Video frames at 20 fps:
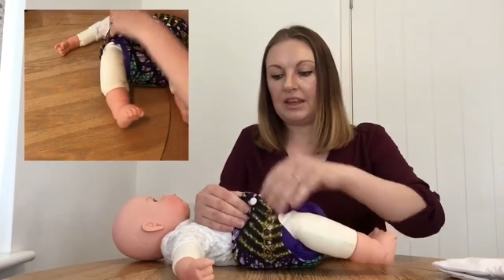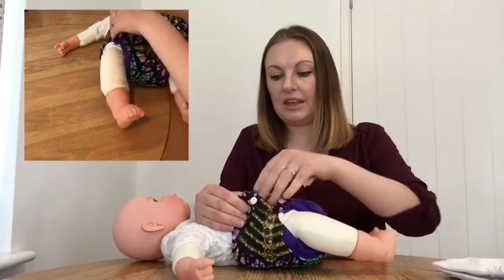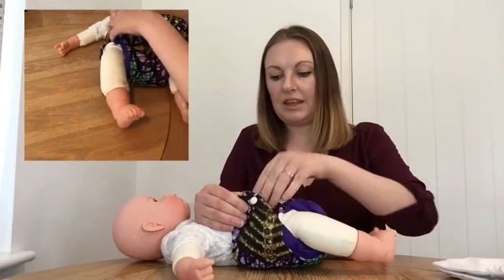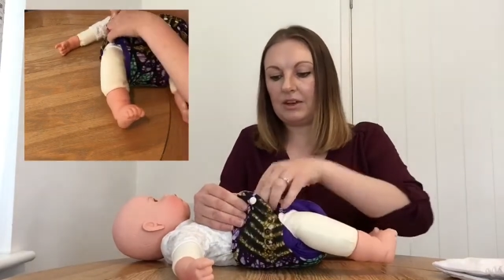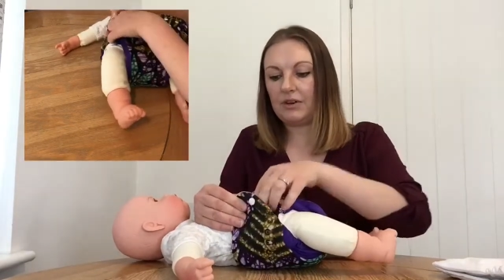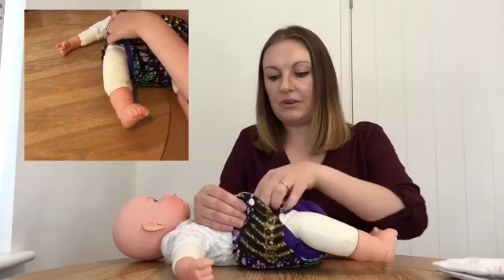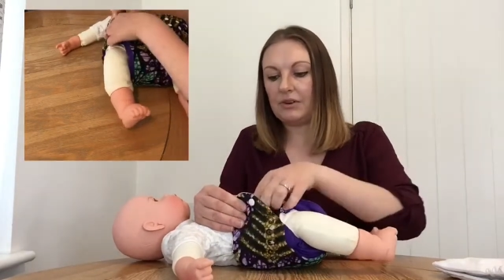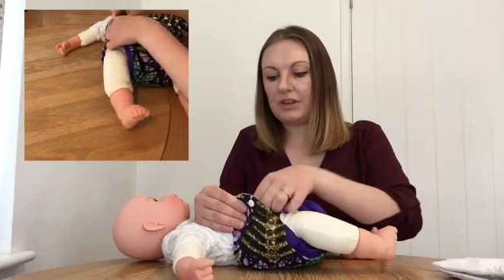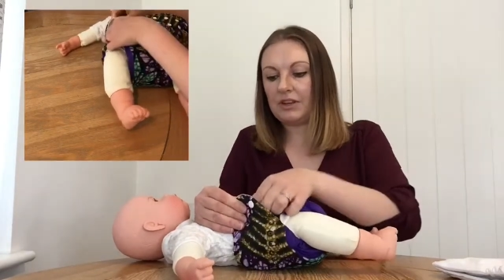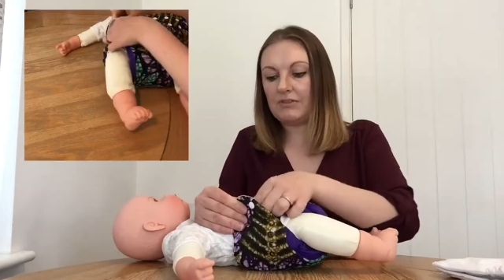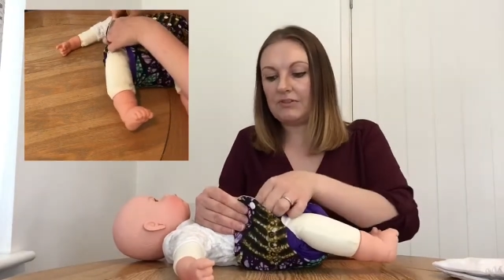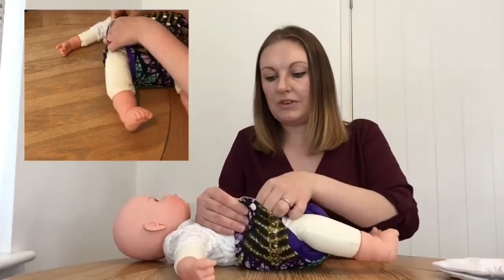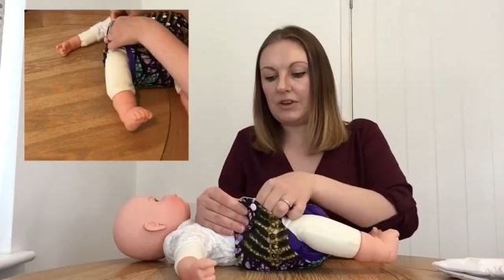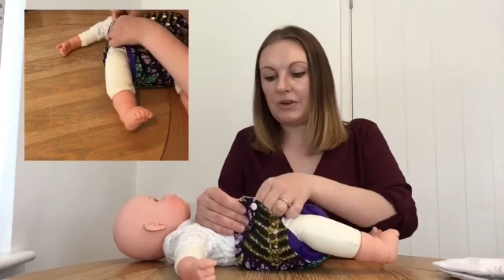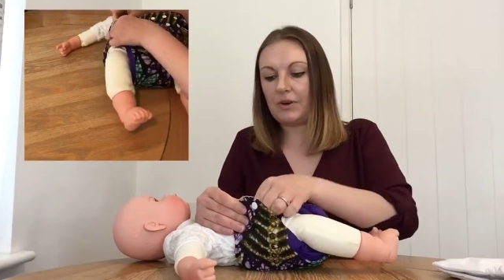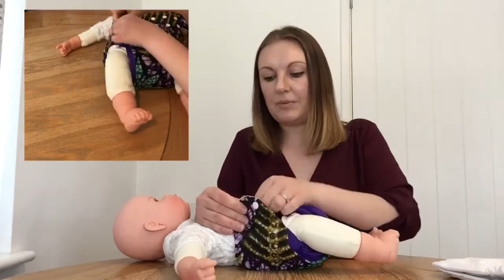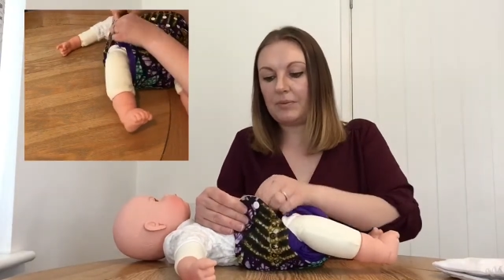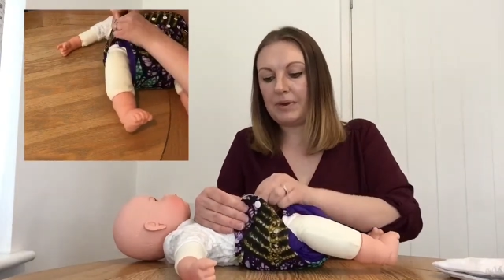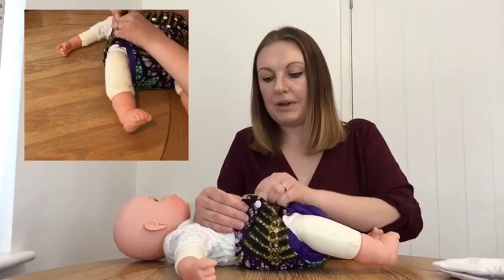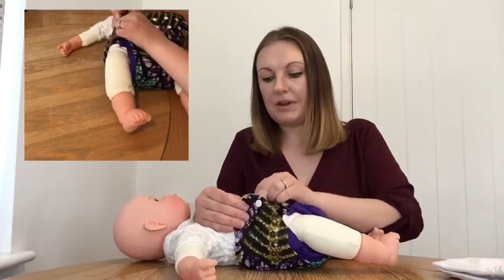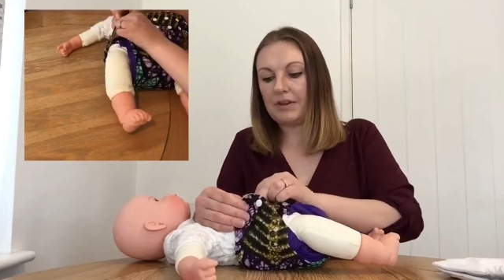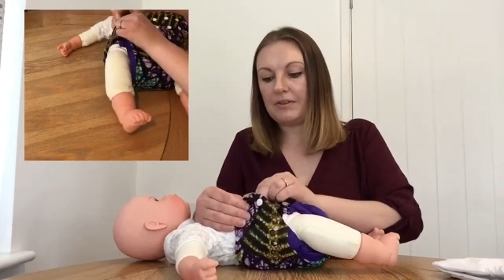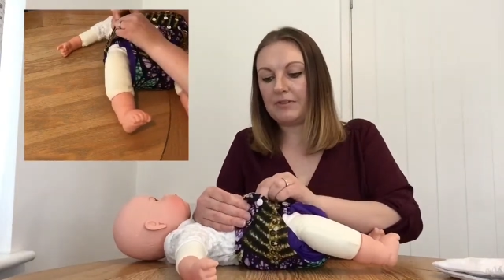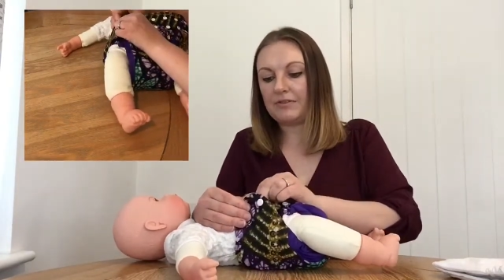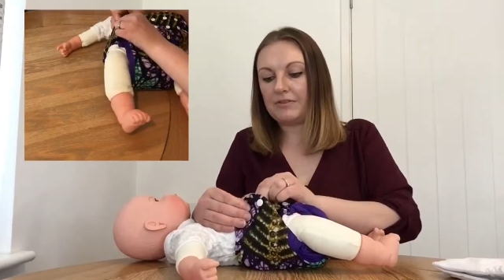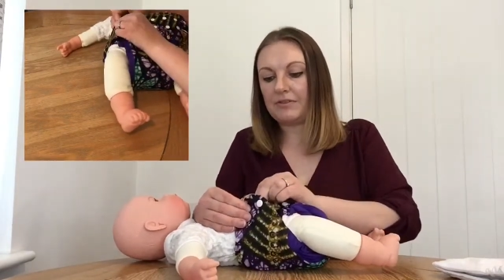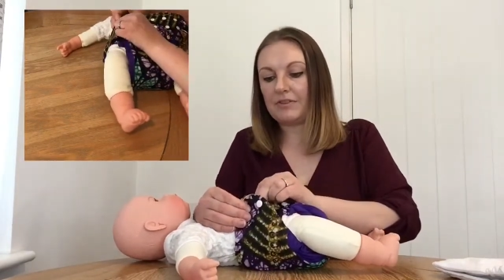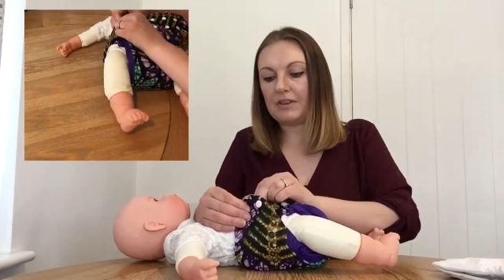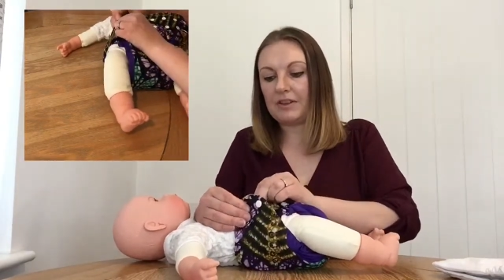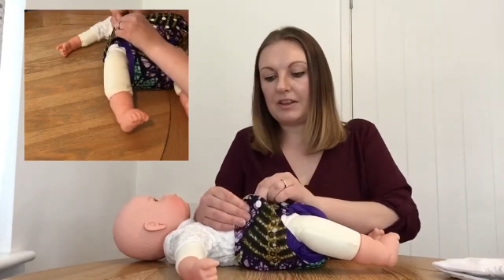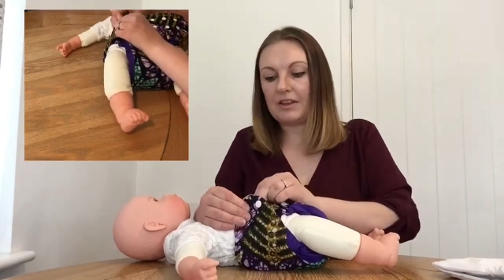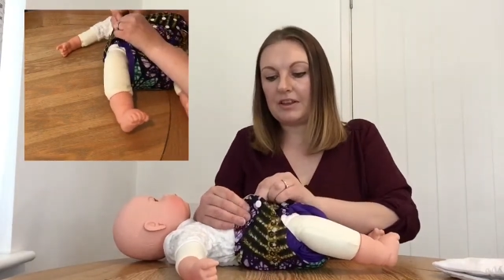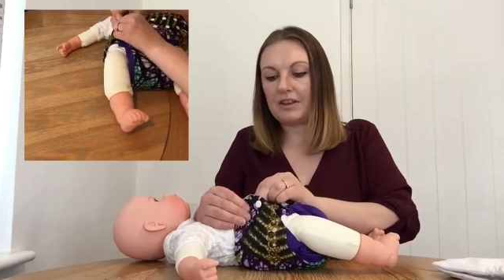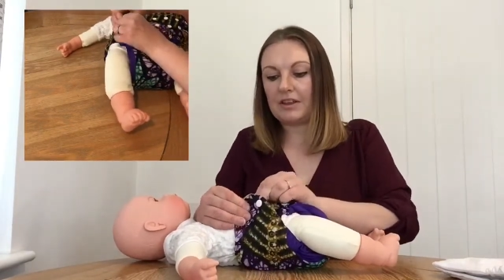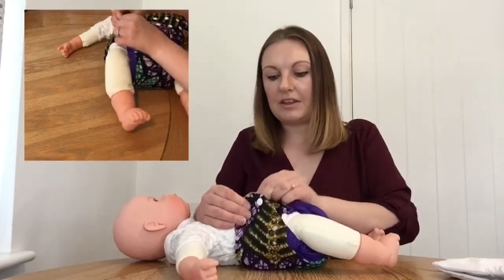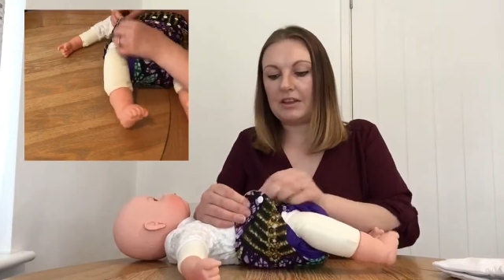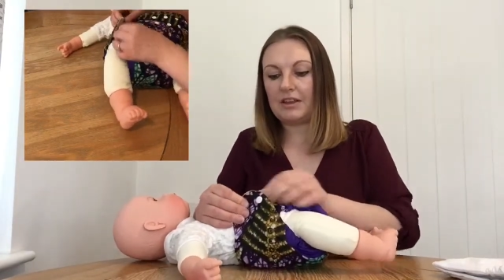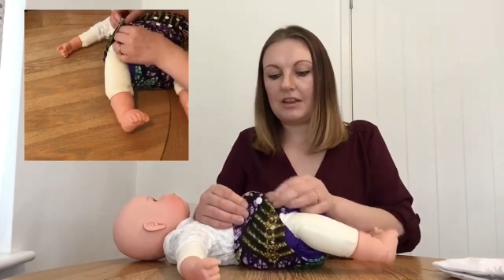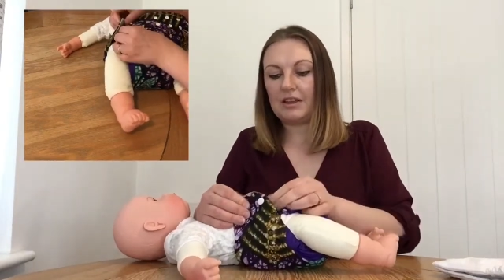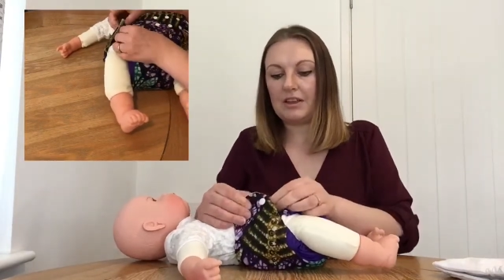It will give you a bit of
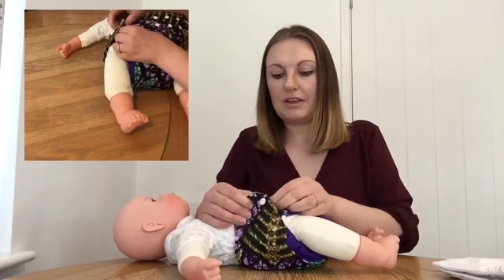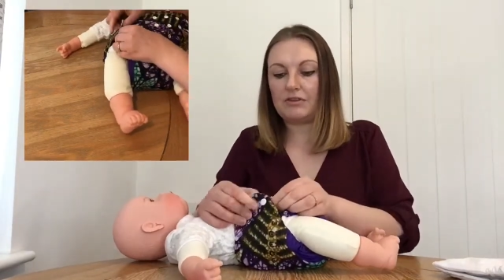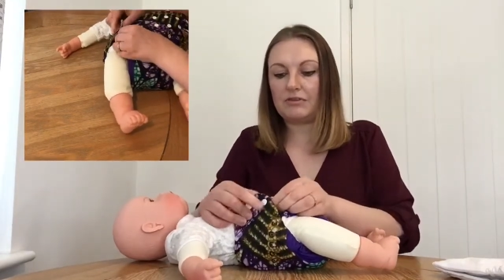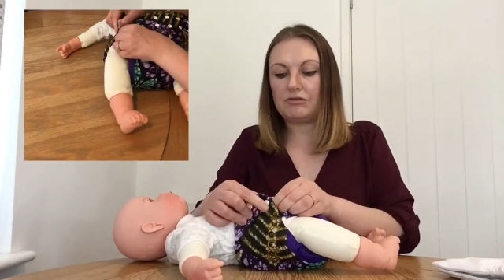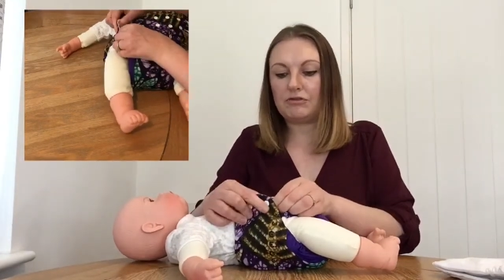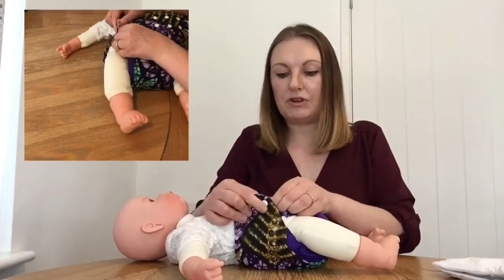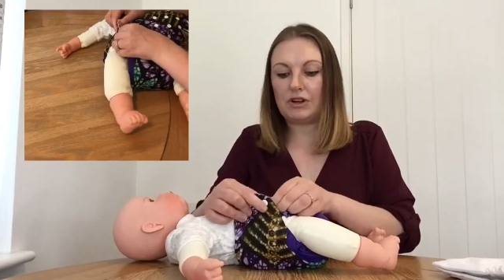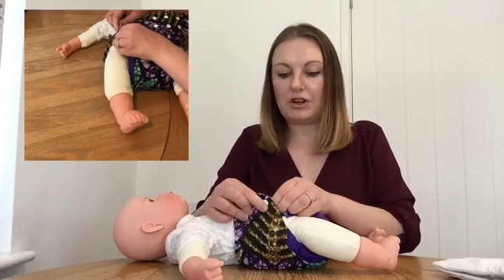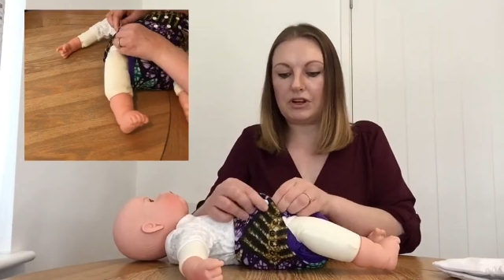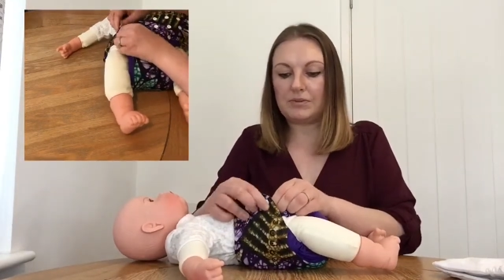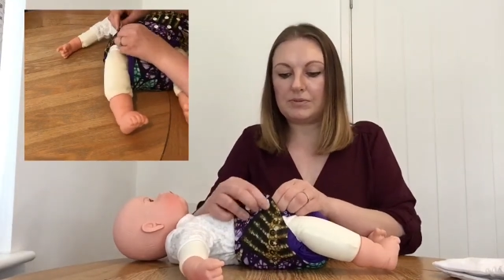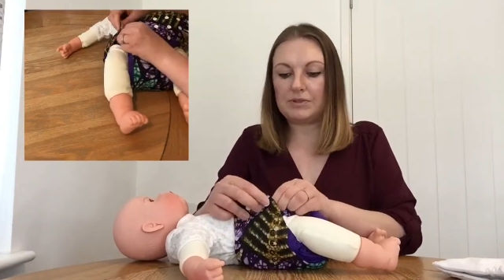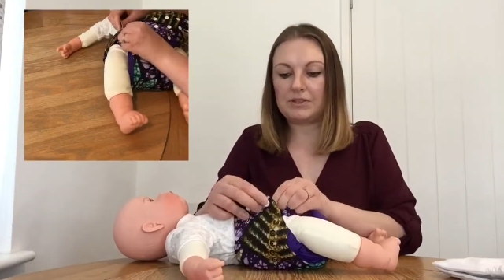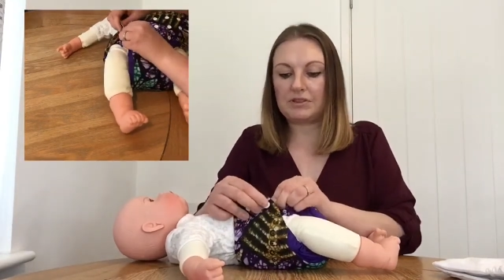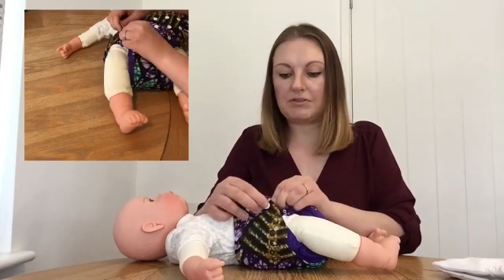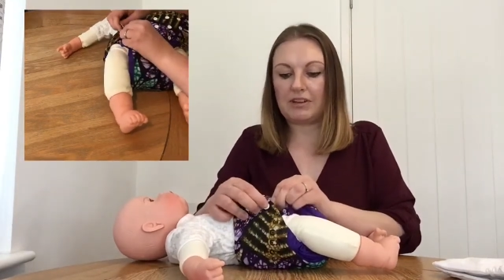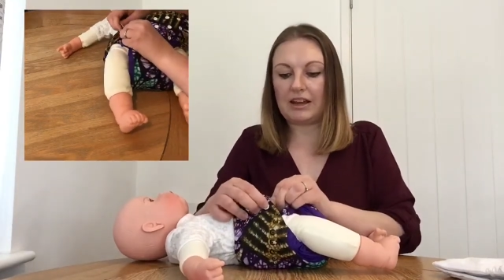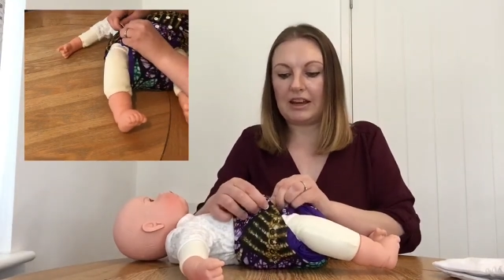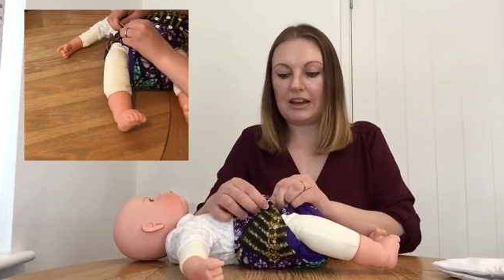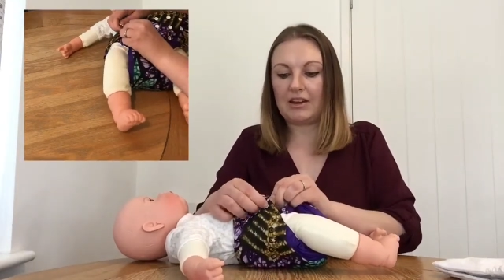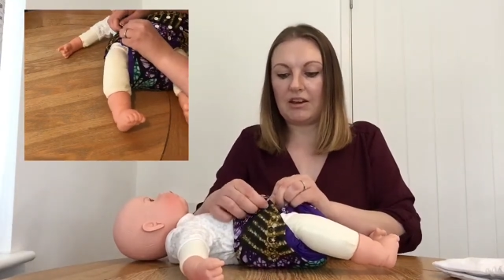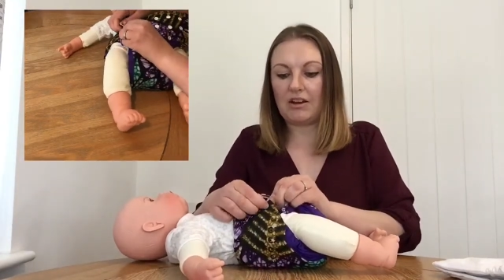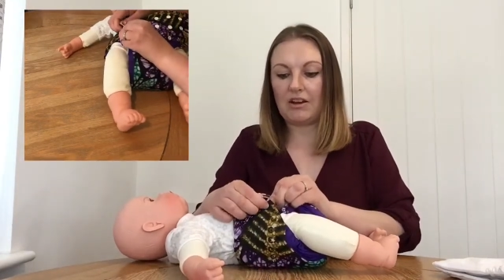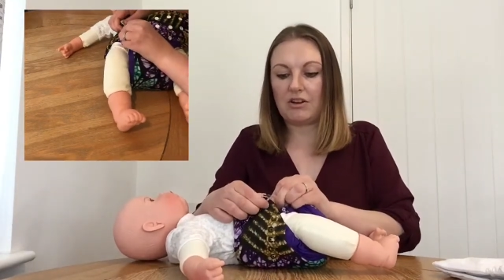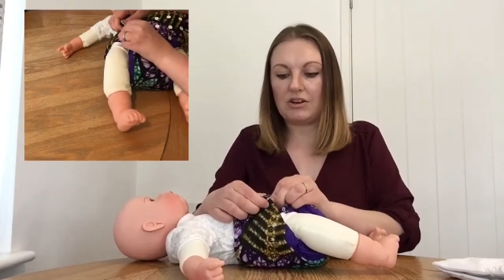room to create an